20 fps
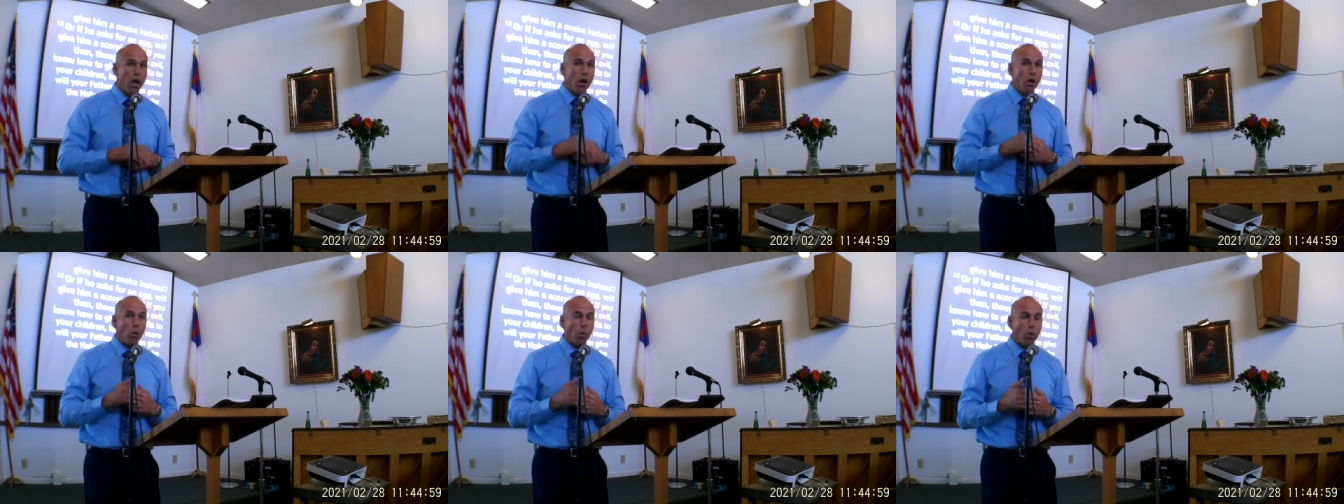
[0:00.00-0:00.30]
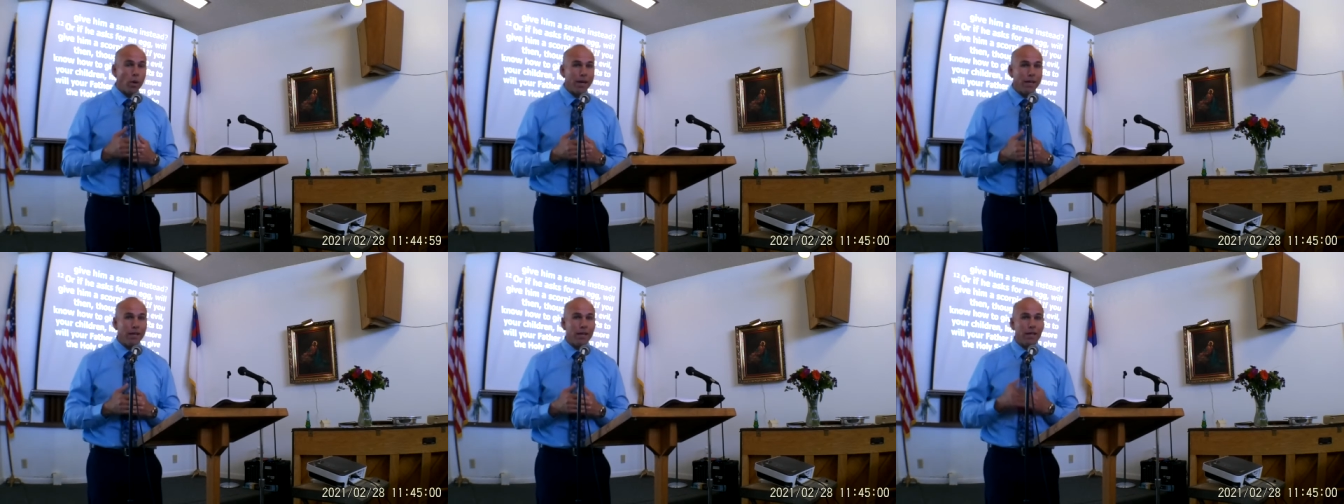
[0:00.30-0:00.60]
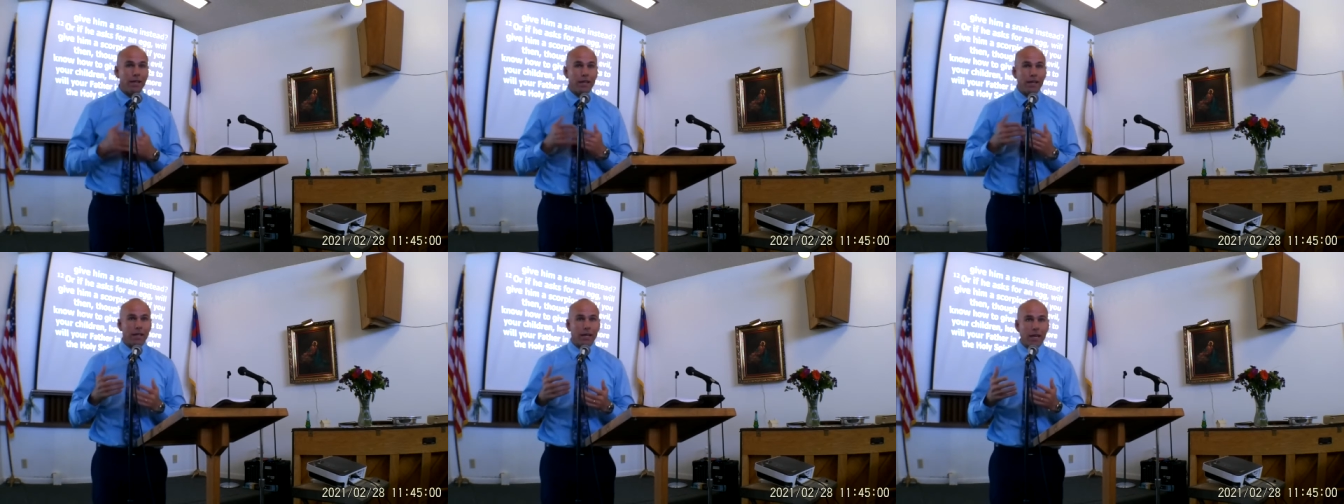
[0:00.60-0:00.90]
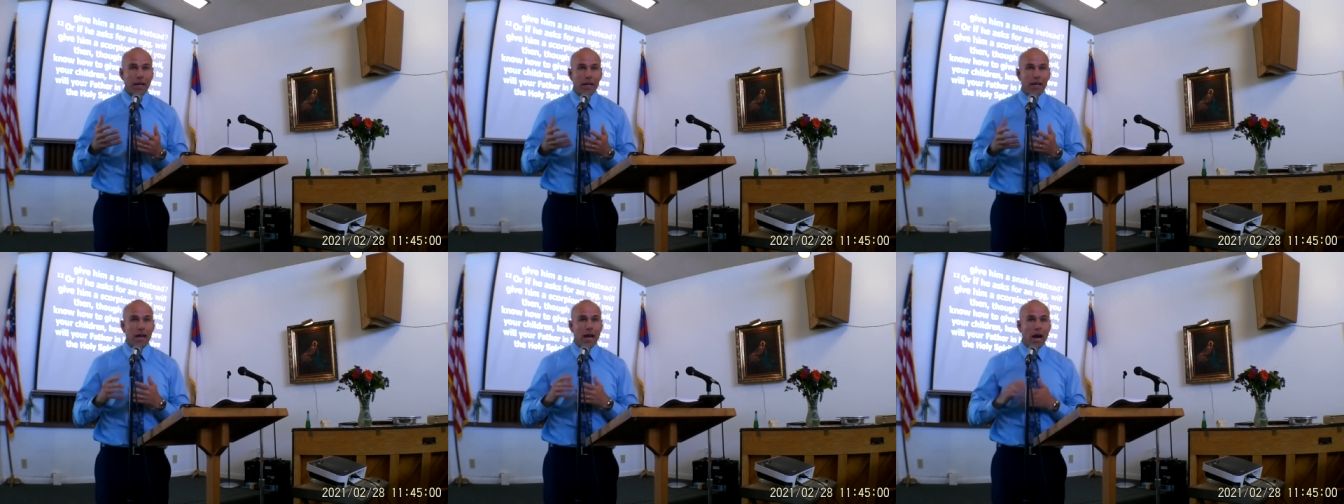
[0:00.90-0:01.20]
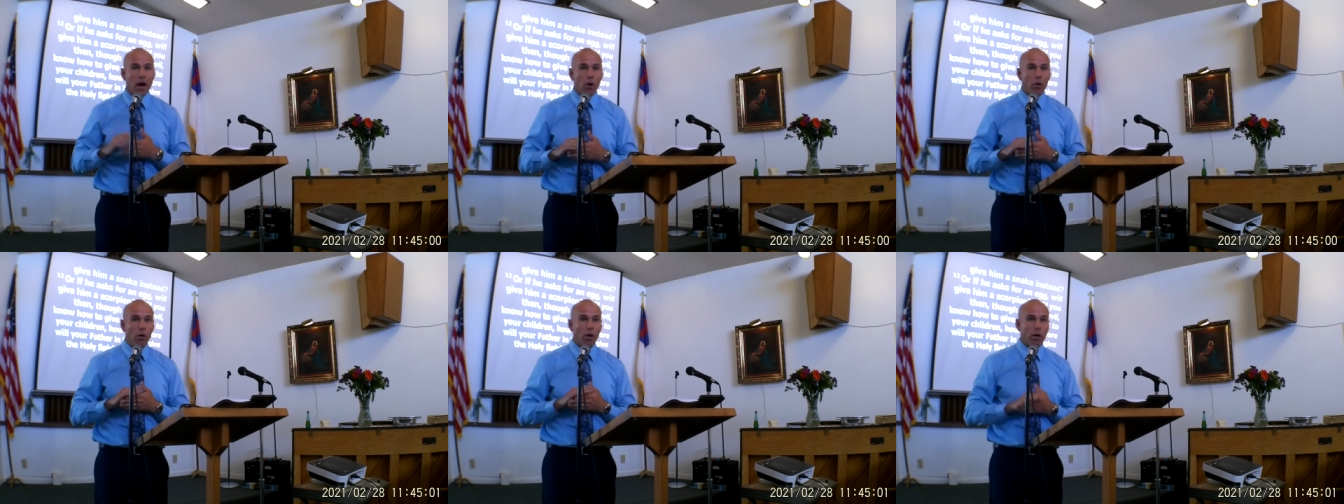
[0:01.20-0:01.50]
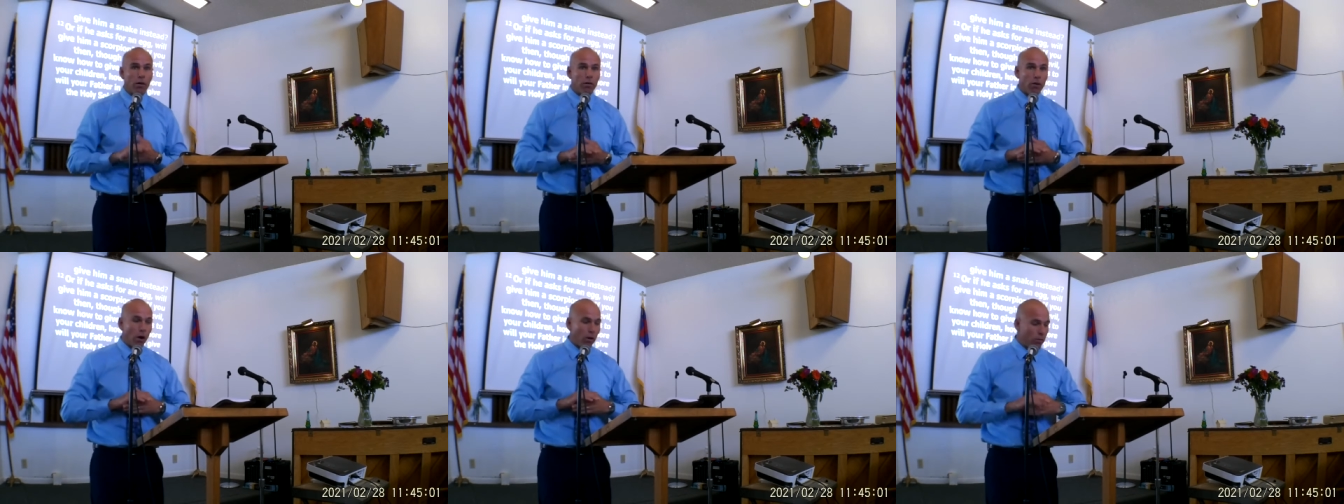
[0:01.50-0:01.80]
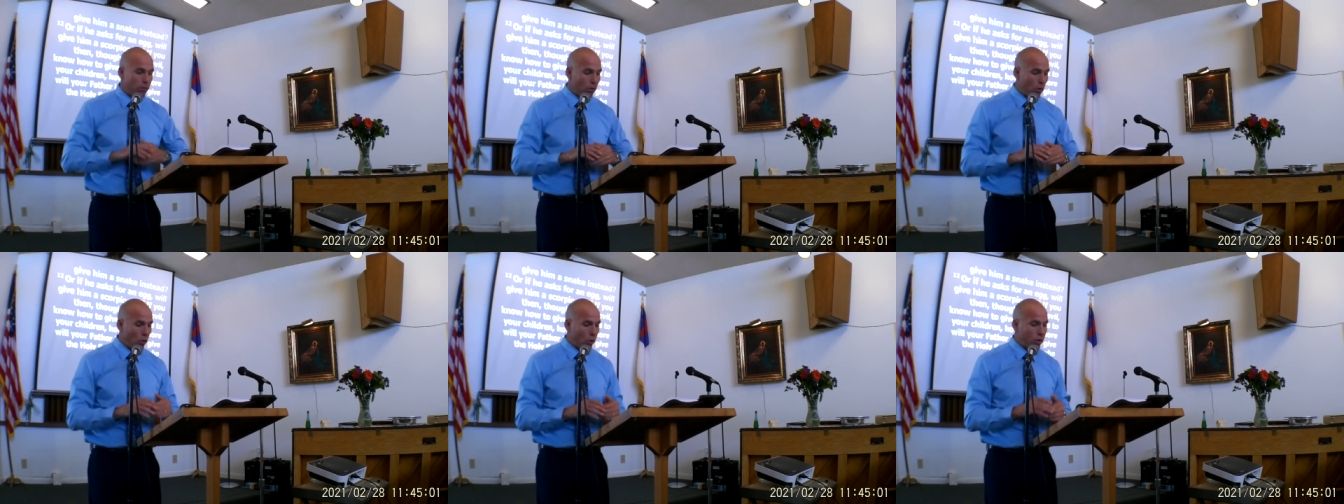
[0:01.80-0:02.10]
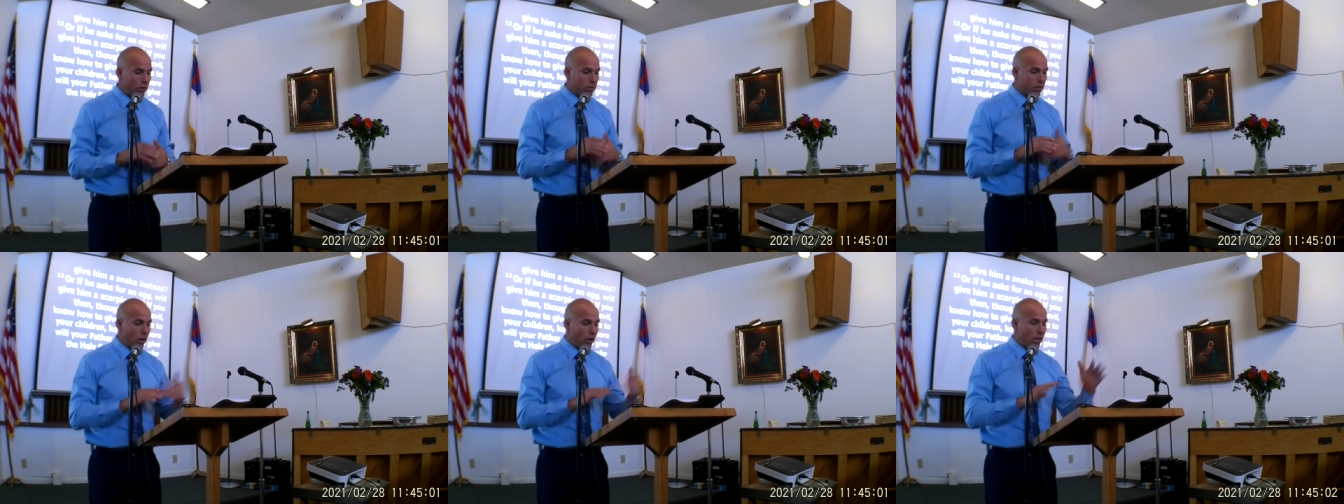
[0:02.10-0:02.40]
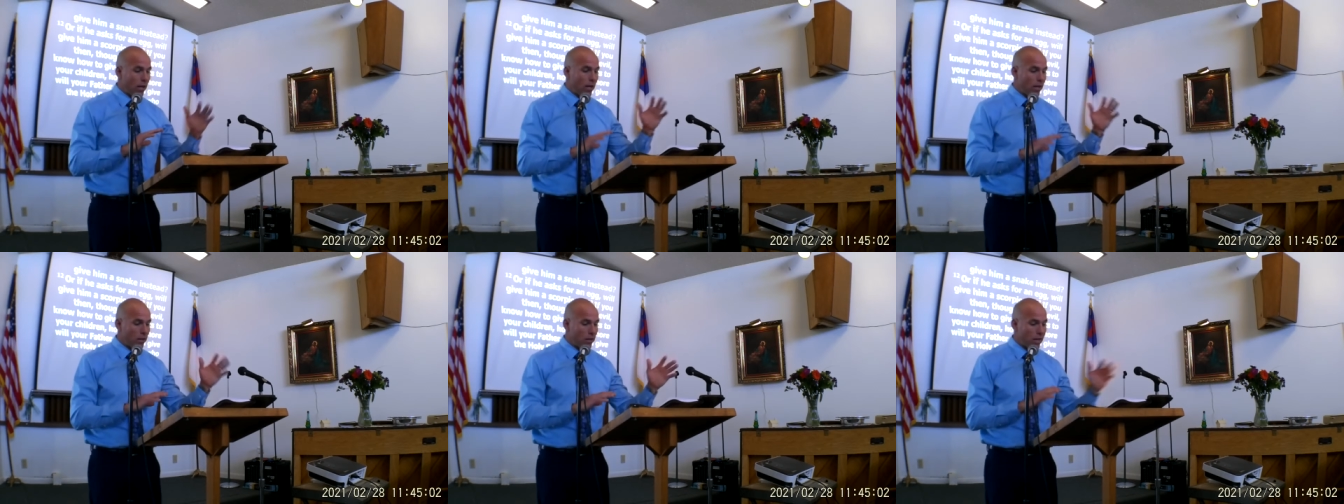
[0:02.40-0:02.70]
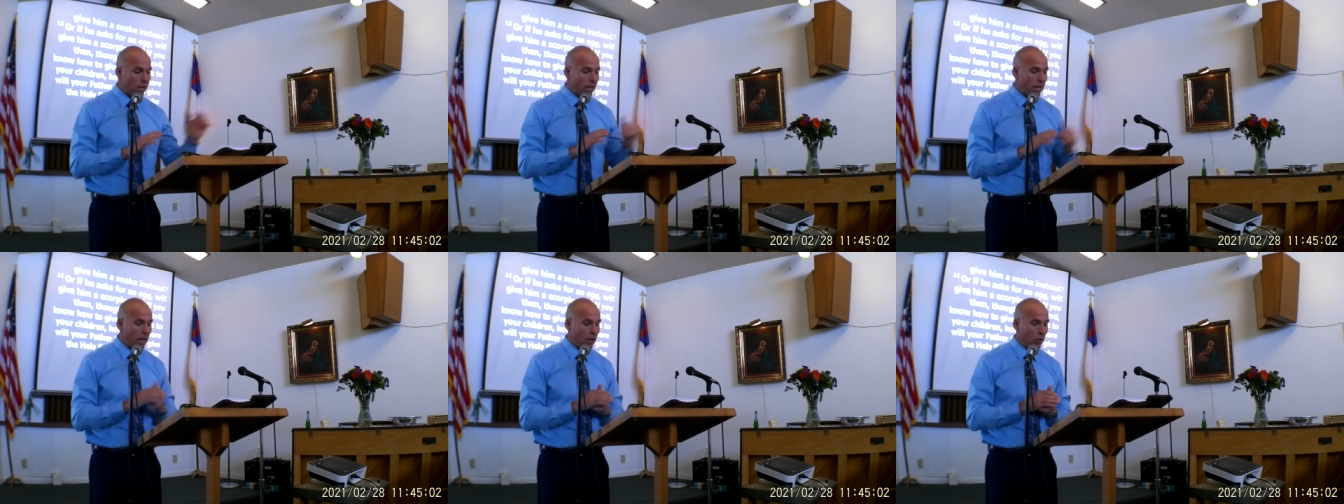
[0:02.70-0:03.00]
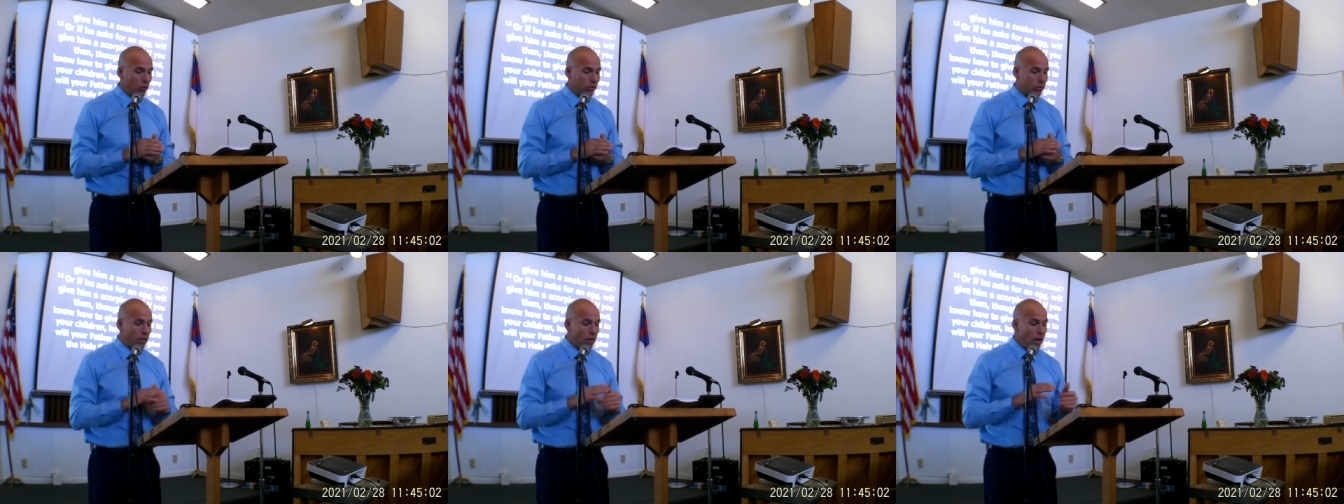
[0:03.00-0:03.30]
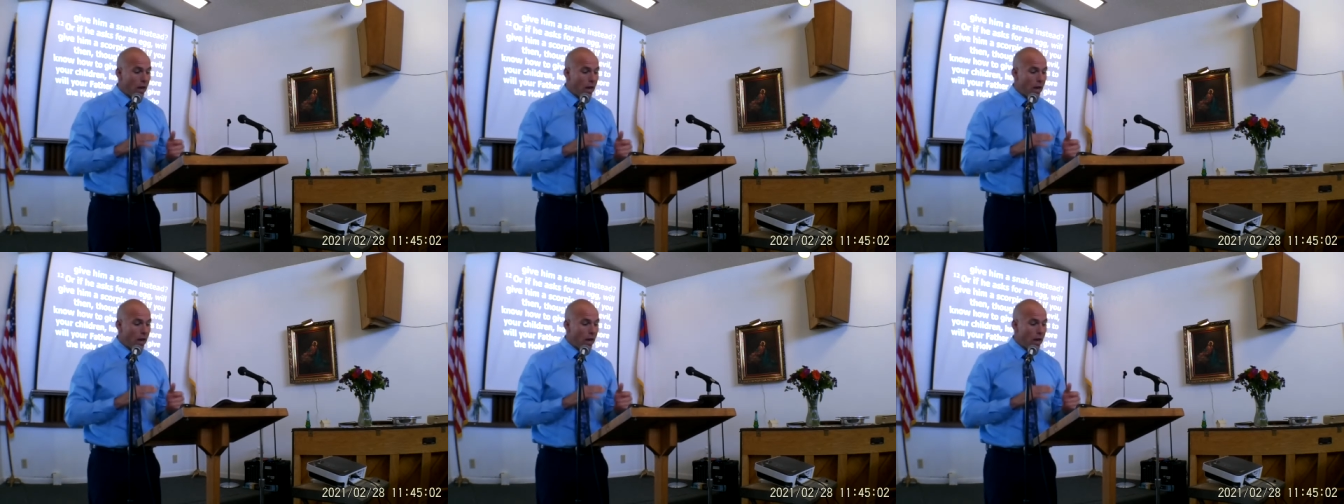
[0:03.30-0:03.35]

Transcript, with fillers: We need to get out of our focus on anything else.